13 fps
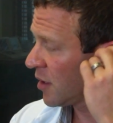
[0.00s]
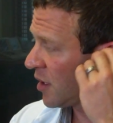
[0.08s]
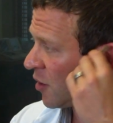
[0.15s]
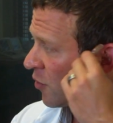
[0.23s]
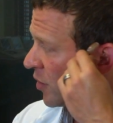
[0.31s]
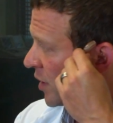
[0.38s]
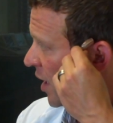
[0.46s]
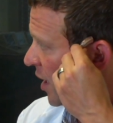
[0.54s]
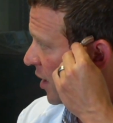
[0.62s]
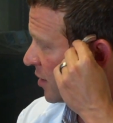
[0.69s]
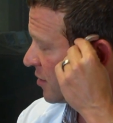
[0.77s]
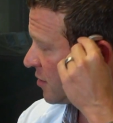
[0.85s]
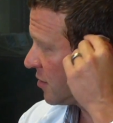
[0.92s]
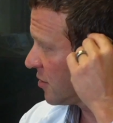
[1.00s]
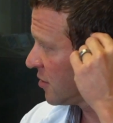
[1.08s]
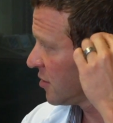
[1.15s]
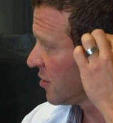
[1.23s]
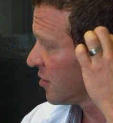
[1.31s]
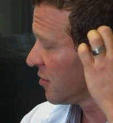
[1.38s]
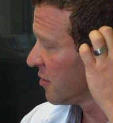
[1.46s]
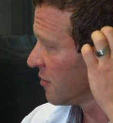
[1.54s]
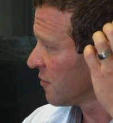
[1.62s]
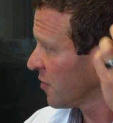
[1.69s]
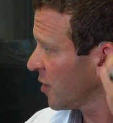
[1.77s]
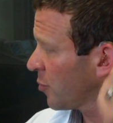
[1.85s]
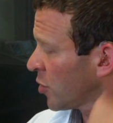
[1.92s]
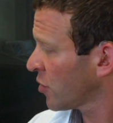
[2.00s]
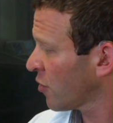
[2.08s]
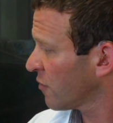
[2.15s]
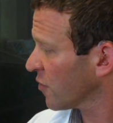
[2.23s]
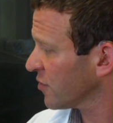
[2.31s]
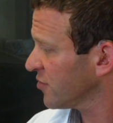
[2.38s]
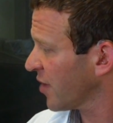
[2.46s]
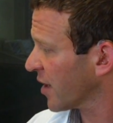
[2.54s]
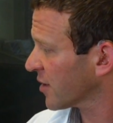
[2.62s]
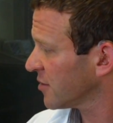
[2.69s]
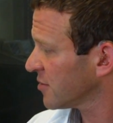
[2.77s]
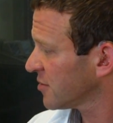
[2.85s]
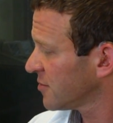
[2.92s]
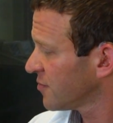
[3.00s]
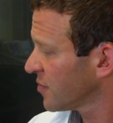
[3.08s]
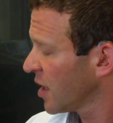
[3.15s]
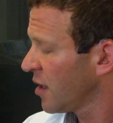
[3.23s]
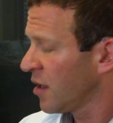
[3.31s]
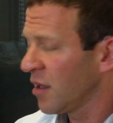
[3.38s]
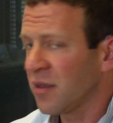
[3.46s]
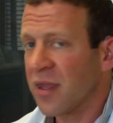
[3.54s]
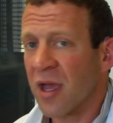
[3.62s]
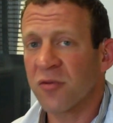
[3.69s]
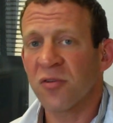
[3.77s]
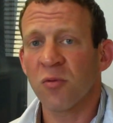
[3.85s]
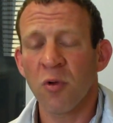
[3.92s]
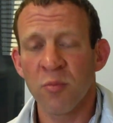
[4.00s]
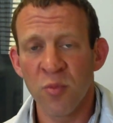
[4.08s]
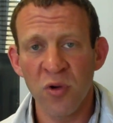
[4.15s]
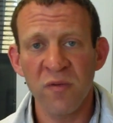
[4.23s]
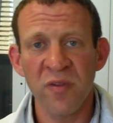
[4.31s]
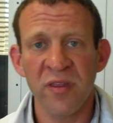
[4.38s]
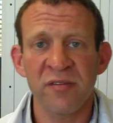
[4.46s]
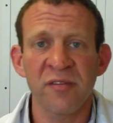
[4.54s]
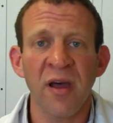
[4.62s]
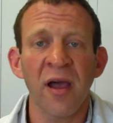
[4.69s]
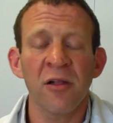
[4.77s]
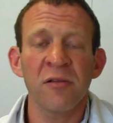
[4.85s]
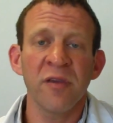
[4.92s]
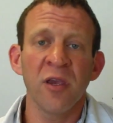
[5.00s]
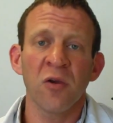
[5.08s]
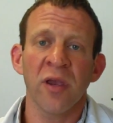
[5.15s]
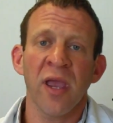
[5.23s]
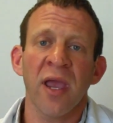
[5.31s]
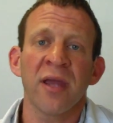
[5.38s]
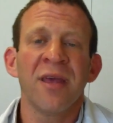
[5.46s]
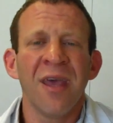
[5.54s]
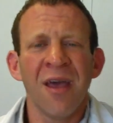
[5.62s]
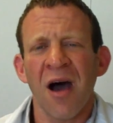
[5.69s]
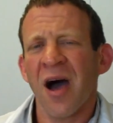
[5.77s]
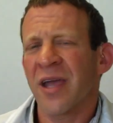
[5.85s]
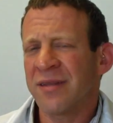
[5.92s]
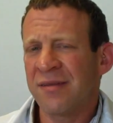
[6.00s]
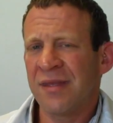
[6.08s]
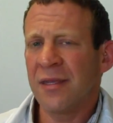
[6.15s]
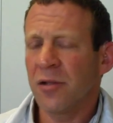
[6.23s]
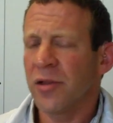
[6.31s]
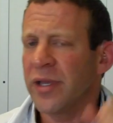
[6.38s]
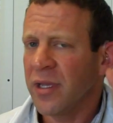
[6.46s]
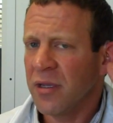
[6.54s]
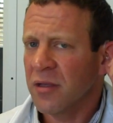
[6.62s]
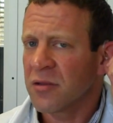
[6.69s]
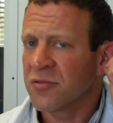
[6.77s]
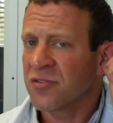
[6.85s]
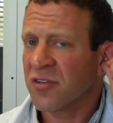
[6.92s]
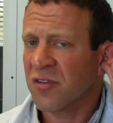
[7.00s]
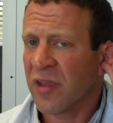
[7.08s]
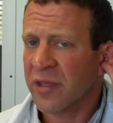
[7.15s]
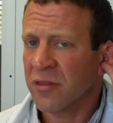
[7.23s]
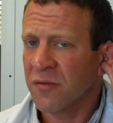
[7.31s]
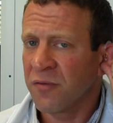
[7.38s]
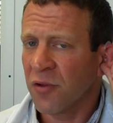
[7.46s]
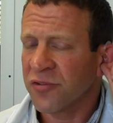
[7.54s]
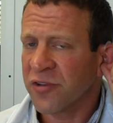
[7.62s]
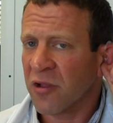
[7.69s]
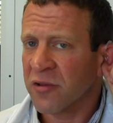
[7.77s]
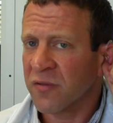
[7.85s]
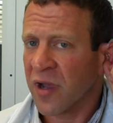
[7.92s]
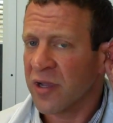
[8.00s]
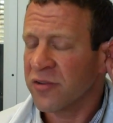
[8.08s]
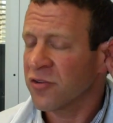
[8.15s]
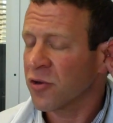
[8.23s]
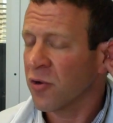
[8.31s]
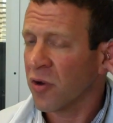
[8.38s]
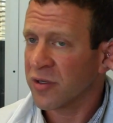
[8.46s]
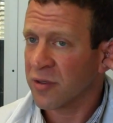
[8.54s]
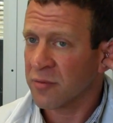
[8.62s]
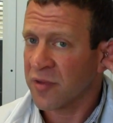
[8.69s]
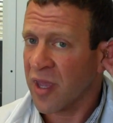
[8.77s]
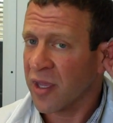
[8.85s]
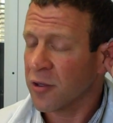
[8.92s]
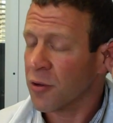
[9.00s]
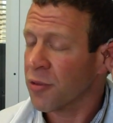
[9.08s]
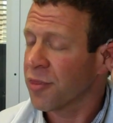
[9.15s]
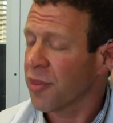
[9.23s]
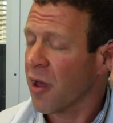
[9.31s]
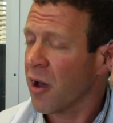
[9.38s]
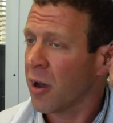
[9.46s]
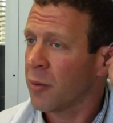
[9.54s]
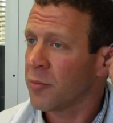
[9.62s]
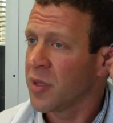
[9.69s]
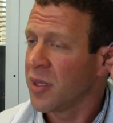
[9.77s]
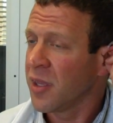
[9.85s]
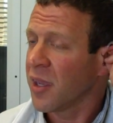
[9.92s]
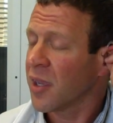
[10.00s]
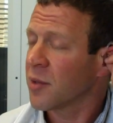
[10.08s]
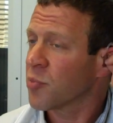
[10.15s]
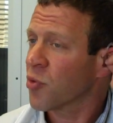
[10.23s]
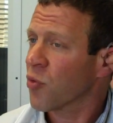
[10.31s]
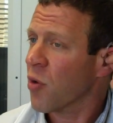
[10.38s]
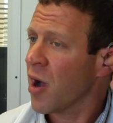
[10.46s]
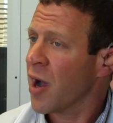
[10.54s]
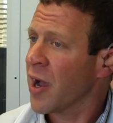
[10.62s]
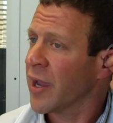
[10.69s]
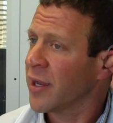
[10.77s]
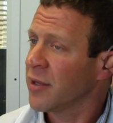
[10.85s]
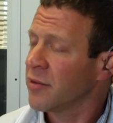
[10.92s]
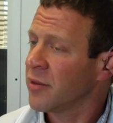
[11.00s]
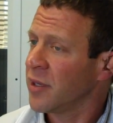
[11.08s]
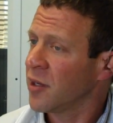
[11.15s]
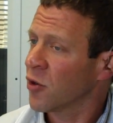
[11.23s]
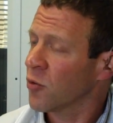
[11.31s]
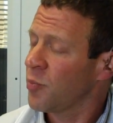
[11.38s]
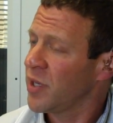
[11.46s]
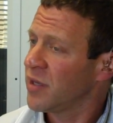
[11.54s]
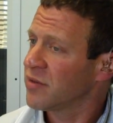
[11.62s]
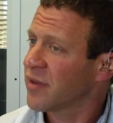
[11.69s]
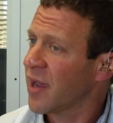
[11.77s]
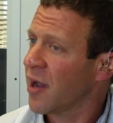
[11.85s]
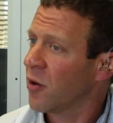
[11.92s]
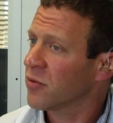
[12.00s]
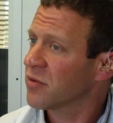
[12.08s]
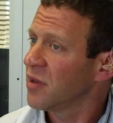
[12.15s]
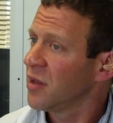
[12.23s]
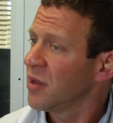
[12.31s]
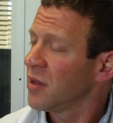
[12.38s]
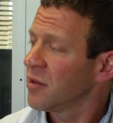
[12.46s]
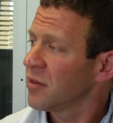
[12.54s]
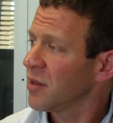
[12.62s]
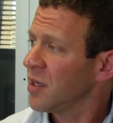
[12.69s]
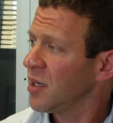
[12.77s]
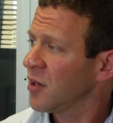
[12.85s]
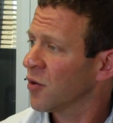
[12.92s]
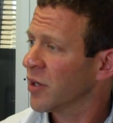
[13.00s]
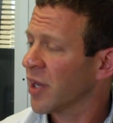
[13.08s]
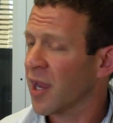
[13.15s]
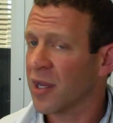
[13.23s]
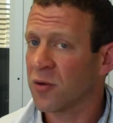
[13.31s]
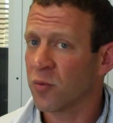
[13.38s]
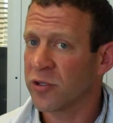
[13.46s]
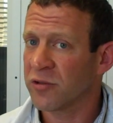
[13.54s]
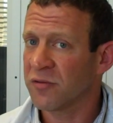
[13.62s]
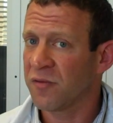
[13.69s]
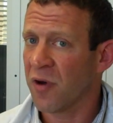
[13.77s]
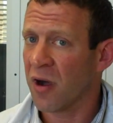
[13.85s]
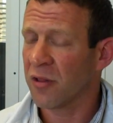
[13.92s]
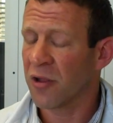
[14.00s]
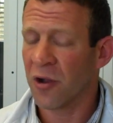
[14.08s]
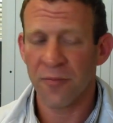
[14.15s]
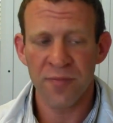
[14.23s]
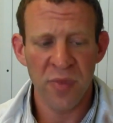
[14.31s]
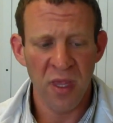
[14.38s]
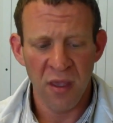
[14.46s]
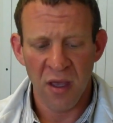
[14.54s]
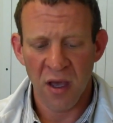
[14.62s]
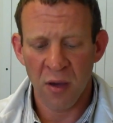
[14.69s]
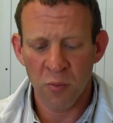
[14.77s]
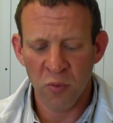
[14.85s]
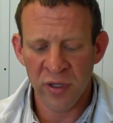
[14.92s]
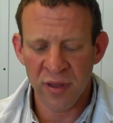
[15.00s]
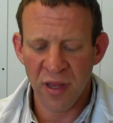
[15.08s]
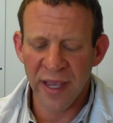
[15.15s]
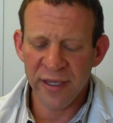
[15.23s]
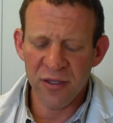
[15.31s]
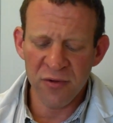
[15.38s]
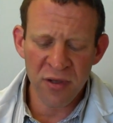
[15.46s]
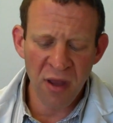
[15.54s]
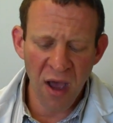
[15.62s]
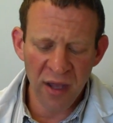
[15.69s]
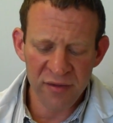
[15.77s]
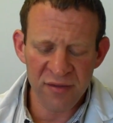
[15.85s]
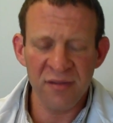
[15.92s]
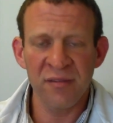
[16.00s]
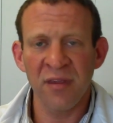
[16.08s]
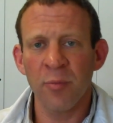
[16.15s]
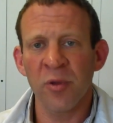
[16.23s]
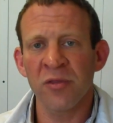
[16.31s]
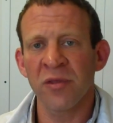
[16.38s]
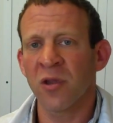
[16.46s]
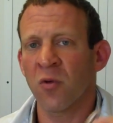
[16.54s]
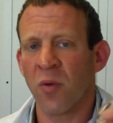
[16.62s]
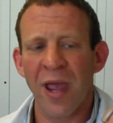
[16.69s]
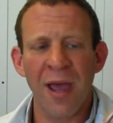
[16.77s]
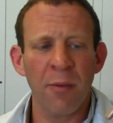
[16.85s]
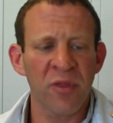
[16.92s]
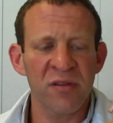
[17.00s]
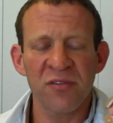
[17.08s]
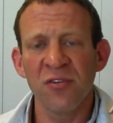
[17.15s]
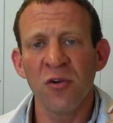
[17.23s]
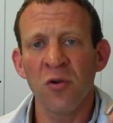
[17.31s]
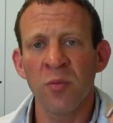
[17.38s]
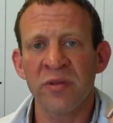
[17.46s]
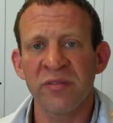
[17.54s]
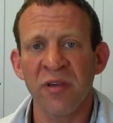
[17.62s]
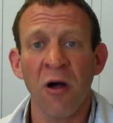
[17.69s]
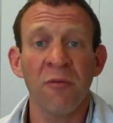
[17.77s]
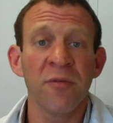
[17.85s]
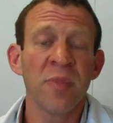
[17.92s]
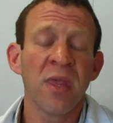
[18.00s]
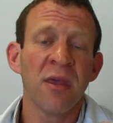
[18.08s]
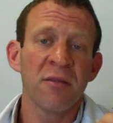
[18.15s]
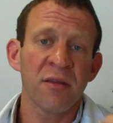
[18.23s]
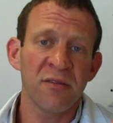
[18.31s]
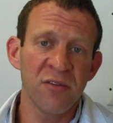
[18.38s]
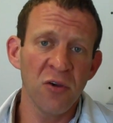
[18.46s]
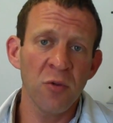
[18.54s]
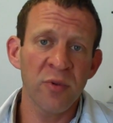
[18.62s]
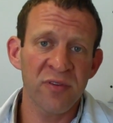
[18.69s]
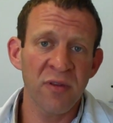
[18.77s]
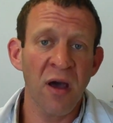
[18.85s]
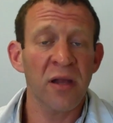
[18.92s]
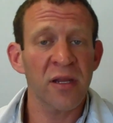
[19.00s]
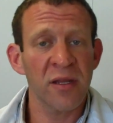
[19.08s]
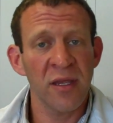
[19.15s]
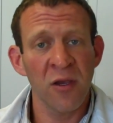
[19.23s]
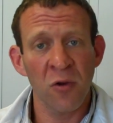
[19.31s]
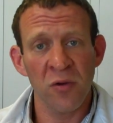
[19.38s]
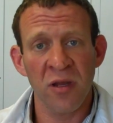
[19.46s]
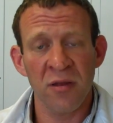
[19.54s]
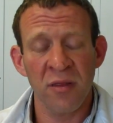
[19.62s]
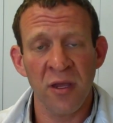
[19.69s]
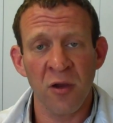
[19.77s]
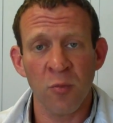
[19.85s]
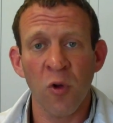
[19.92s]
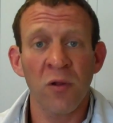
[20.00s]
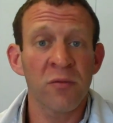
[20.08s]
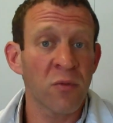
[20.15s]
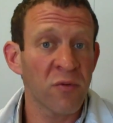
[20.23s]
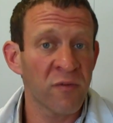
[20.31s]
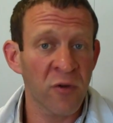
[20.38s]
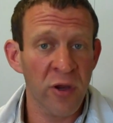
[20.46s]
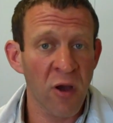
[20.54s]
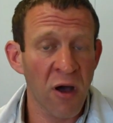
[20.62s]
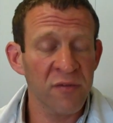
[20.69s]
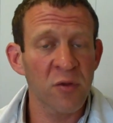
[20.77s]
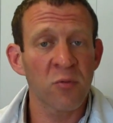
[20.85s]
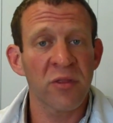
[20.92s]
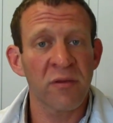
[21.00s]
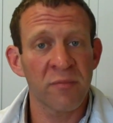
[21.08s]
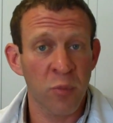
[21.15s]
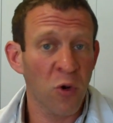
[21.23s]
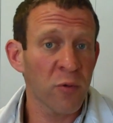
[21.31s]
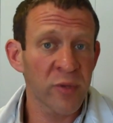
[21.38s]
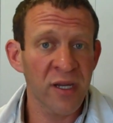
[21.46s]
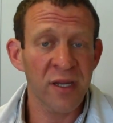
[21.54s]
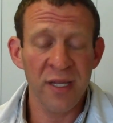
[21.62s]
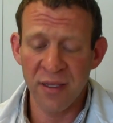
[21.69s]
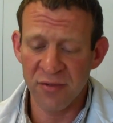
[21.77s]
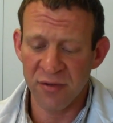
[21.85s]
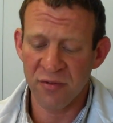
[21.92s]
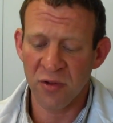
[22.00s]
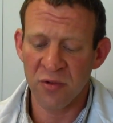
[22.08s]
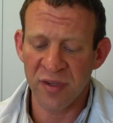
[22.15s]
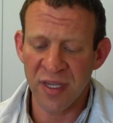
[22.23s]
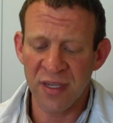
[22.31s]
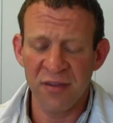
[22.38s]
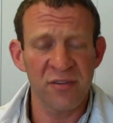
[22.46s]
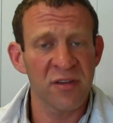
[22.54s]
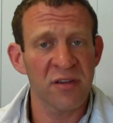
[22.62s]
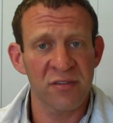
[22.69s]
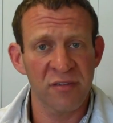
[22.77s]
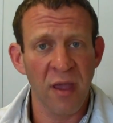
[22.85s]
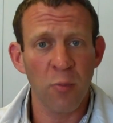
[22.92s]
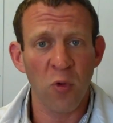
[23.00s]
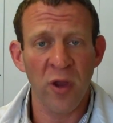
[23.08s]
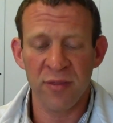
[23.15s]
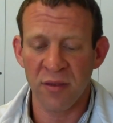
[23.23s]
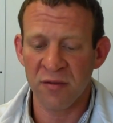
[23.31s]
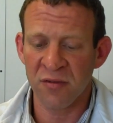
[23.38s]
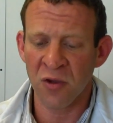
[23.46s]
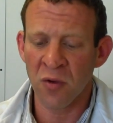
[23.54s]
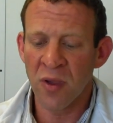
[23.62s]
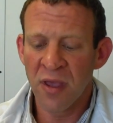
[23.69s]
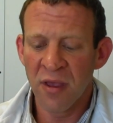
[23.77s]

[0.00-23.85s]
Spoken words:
Hearing aid, flip it over second. Now, to remove this style of hearing aid, ideally, just like the full shell device, you're going to take your thumb and pry the earpiece out. The hearing aid will follow. We'd like you not to typically grab the tube itself. The tube is not adhered into the ear mold very often with the permanent adhesive, so it's easy to separate the two.